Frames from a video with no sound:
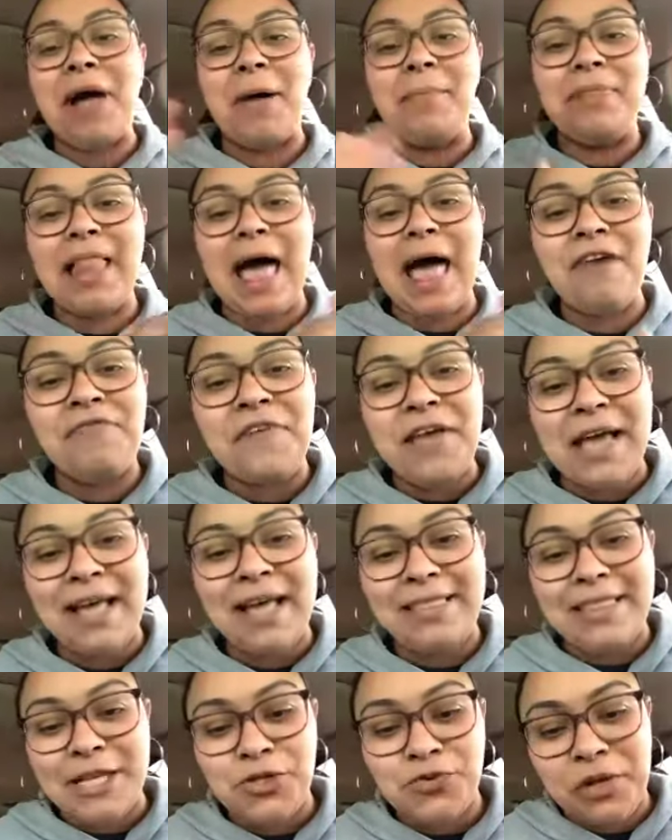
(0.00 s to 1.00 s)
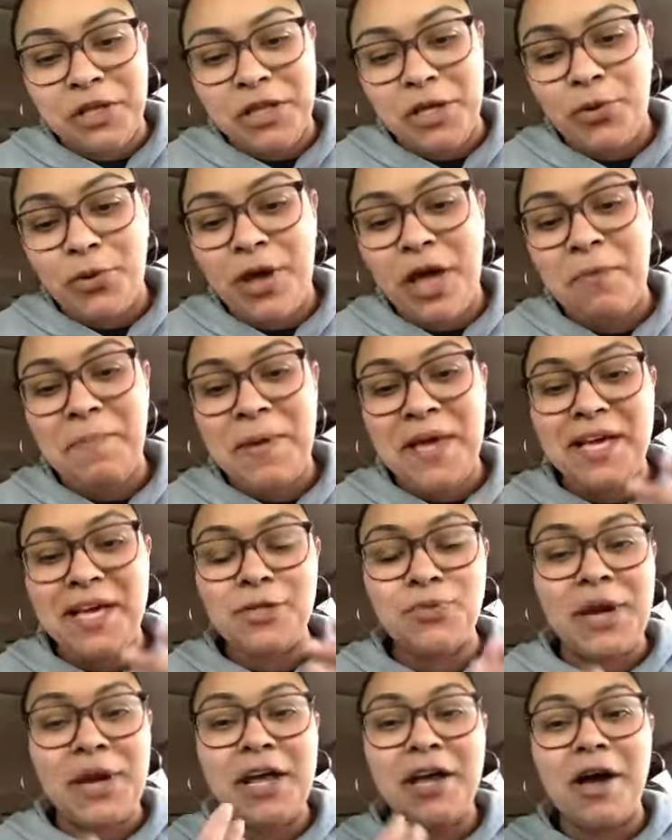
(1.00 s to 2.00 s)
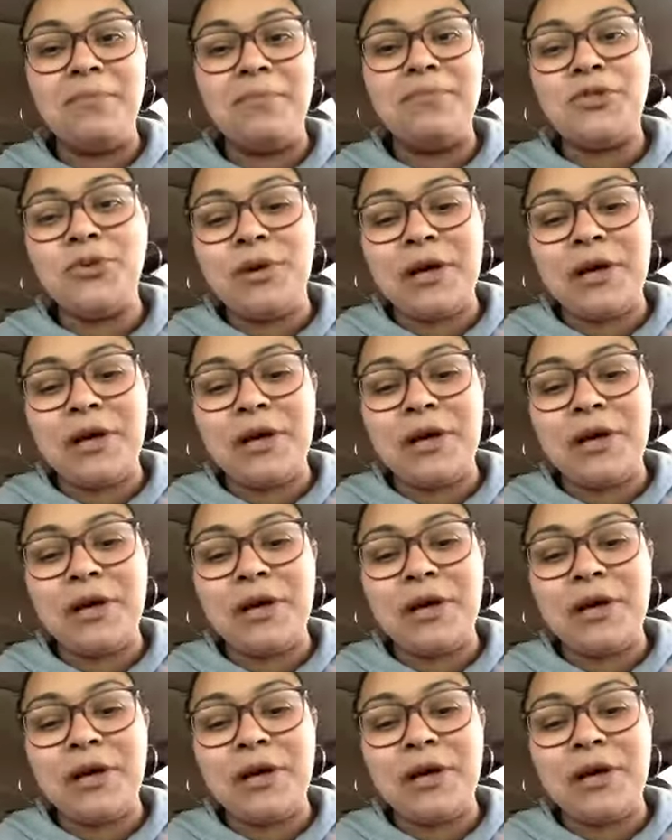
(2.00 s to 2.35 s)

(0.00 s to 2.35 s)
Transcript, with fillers: I'm laughing at this really quick because when it comes to